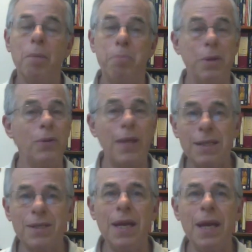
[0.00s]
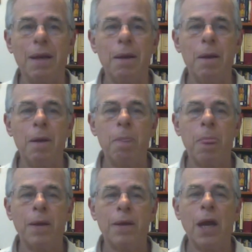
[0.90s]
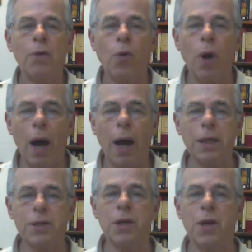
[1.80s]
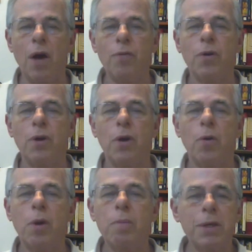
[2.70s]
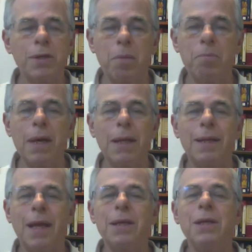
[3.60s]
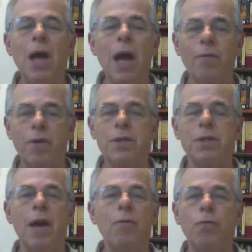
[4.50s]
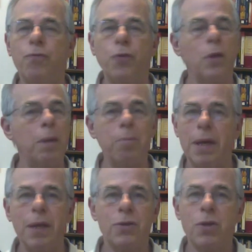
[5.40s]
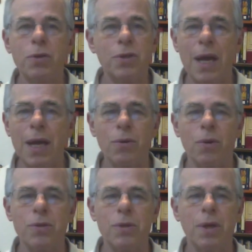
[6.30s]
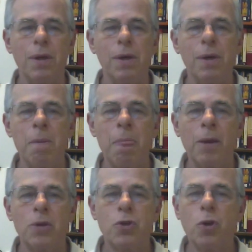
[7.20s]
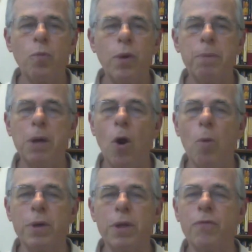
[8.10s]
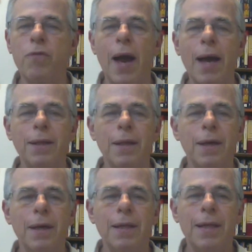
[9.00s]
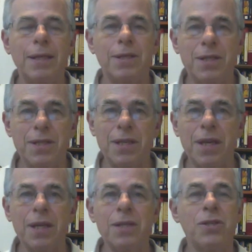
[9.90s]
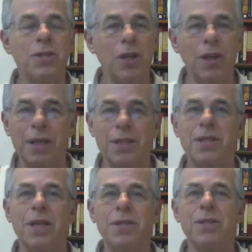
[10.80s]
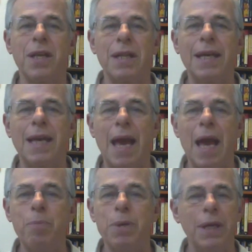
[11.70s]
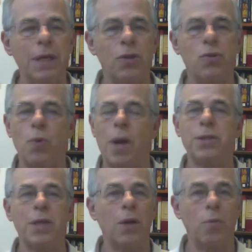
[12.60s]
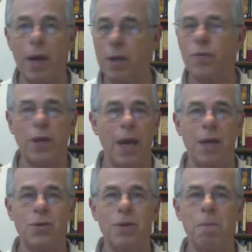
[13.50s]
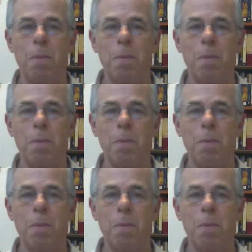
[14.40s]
build that city. Yet if we're honest enough, we must admit that none of us ever fully meets those standards. Shouldn't we be open to the fact that sin still exists in the camp and needs addressing and rectification?